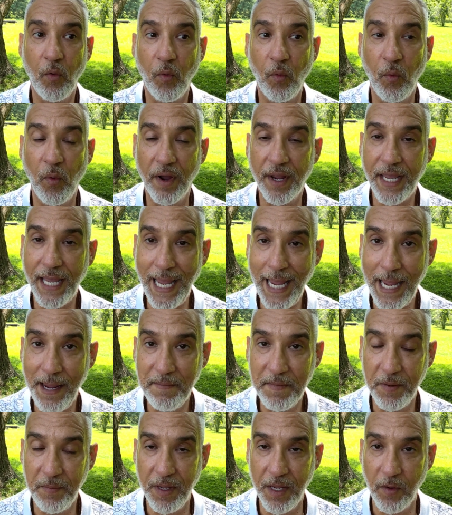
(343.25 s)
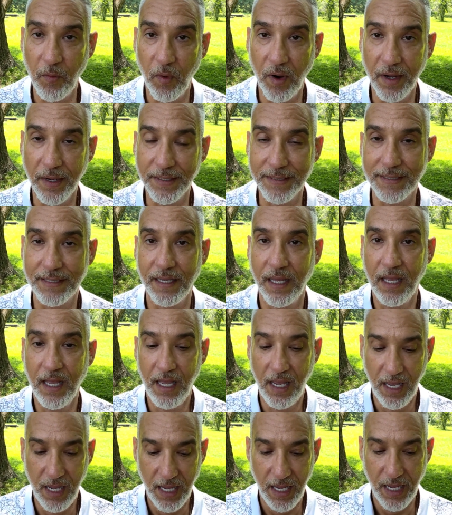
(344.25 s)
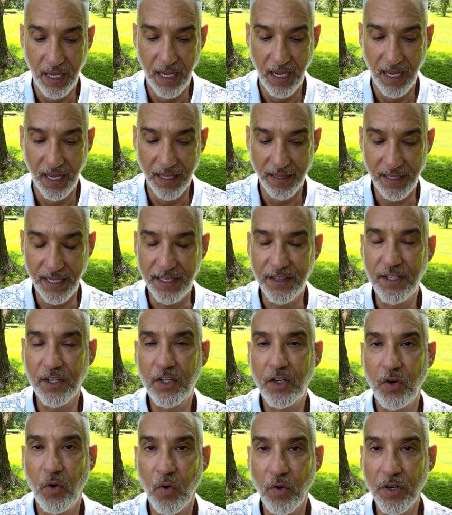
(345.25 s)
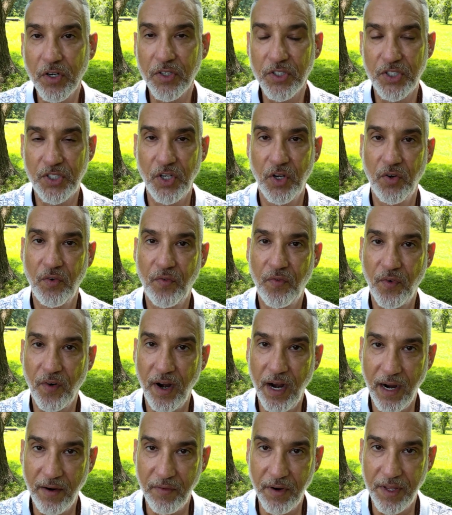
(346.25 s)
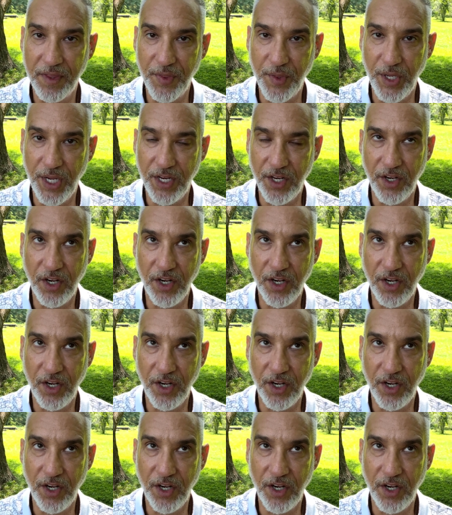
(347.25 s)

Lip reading: What came to me was like the cornerstone for everything.